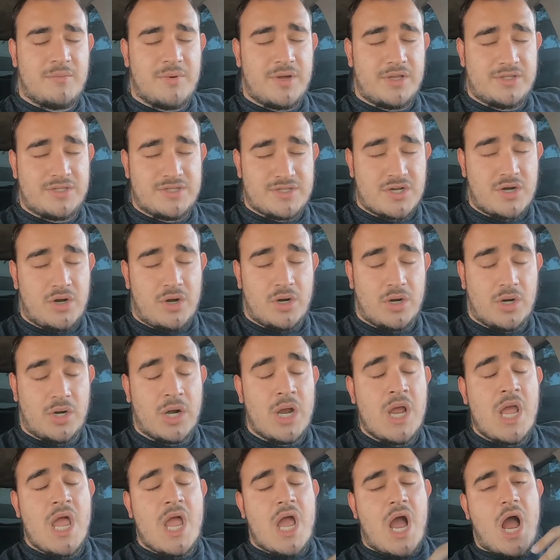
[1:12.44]
this car,
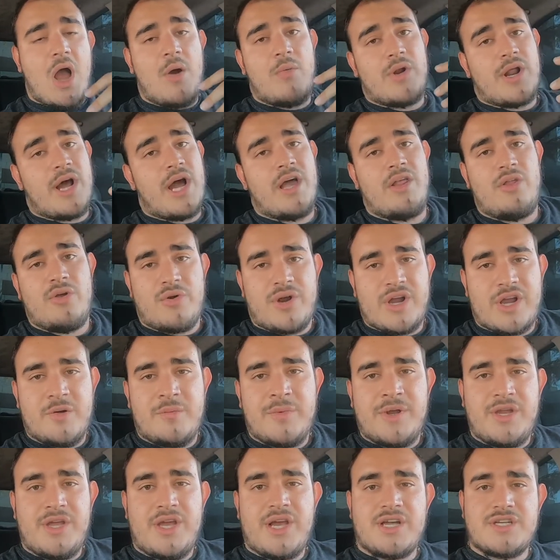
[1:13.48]
I would highly
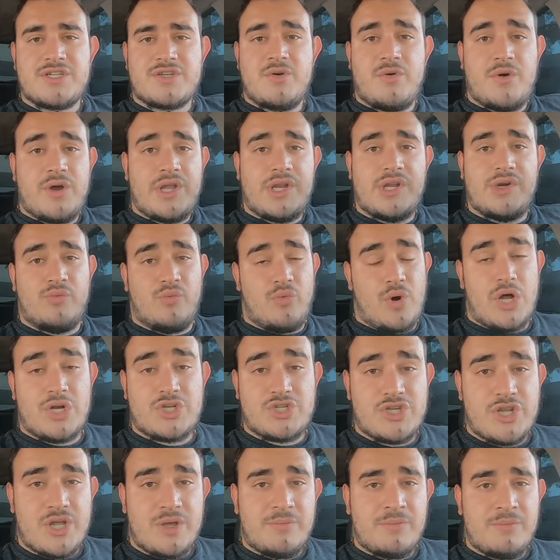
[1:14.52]
recommend you guys go ahead and
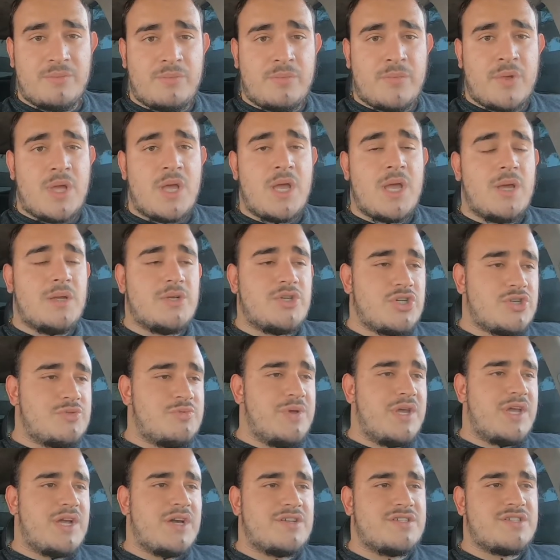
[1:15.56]
watch them, just
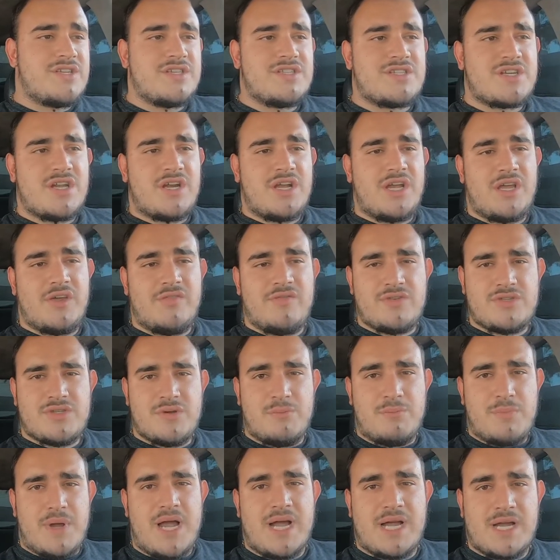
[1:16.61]
because it's going to give you
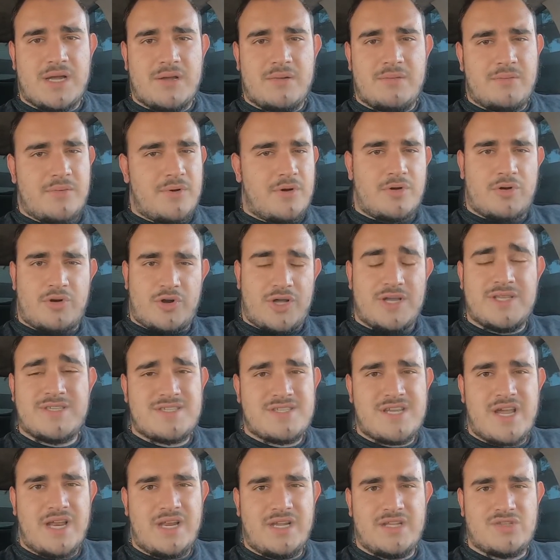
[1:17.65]
some back or
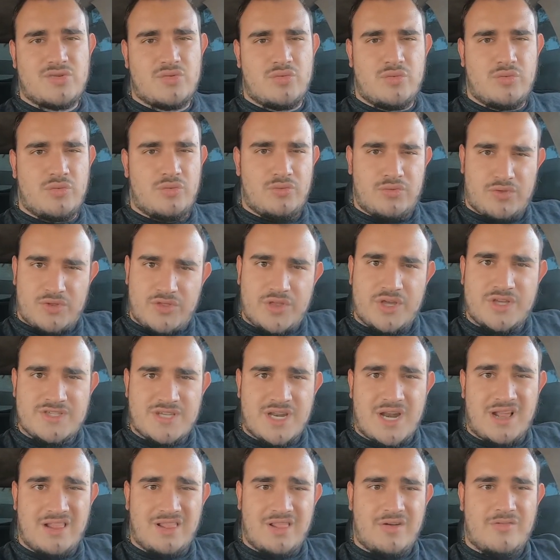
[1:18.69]
insight into the things
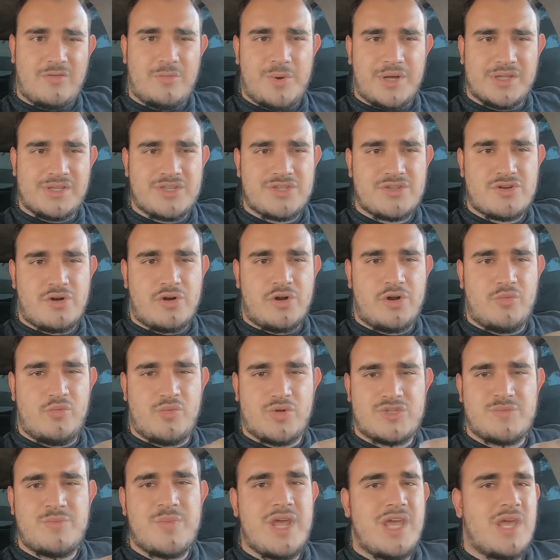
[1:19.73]
that I love about this car and
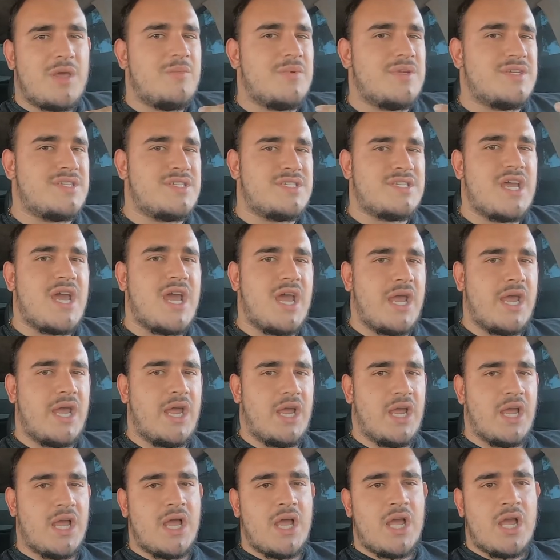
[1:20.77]
what's making me
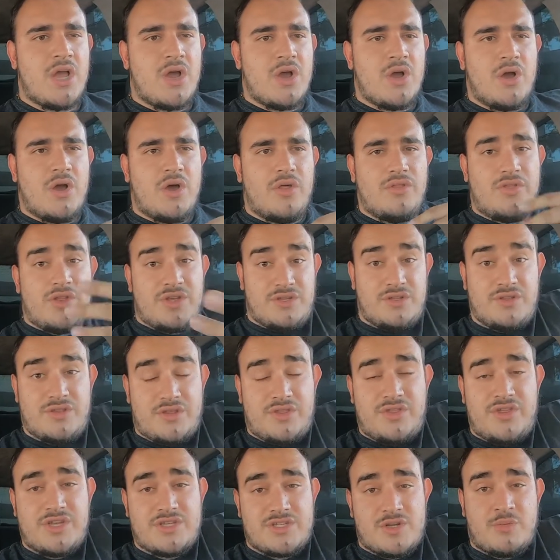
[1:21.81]
say the
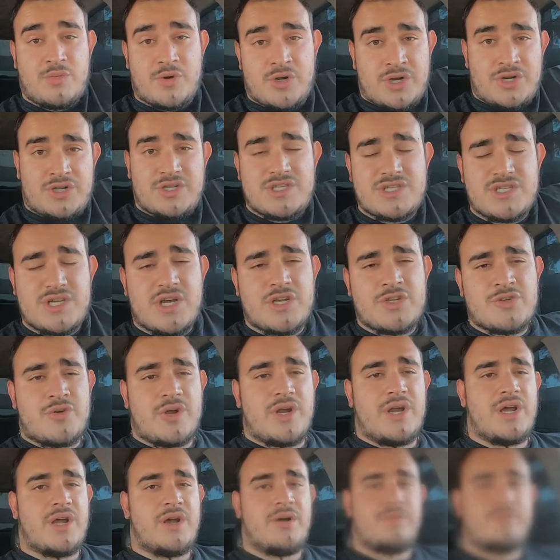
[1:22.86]
things that we're going to discuss
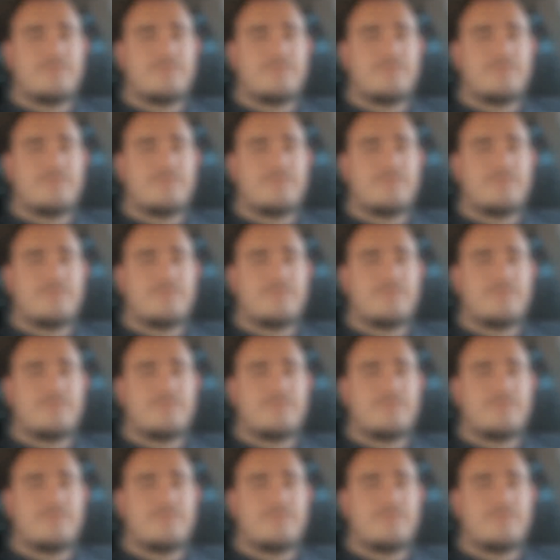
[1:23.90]
right now.